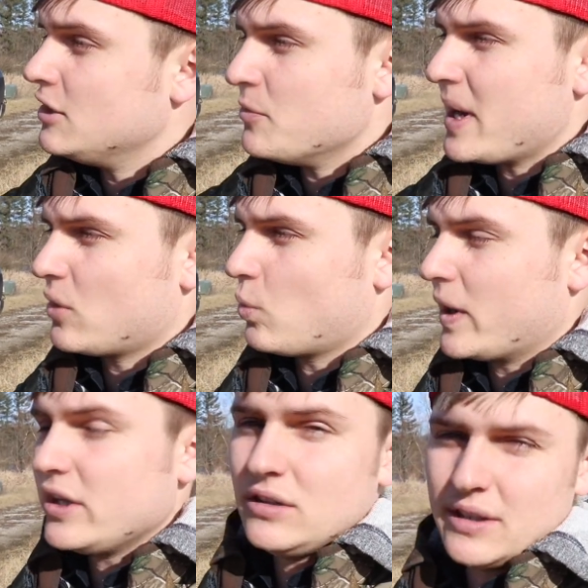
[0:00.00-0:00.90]
no matter
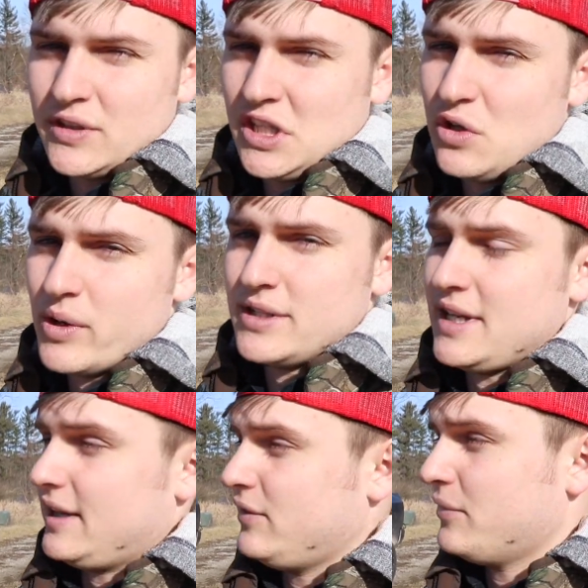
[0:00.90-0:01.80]
where you live in the
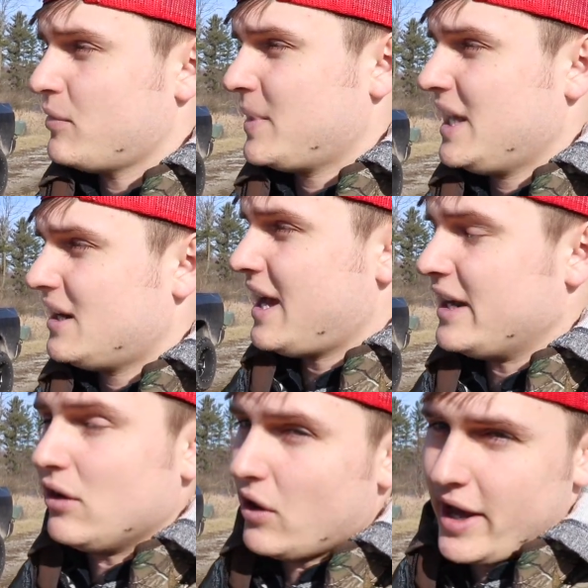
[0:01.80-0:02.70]
USA. If you're from Canada, I
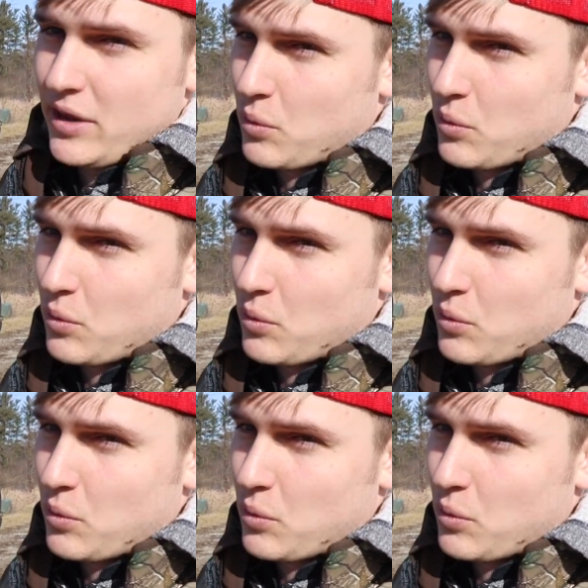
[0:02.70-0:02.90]
don't know how that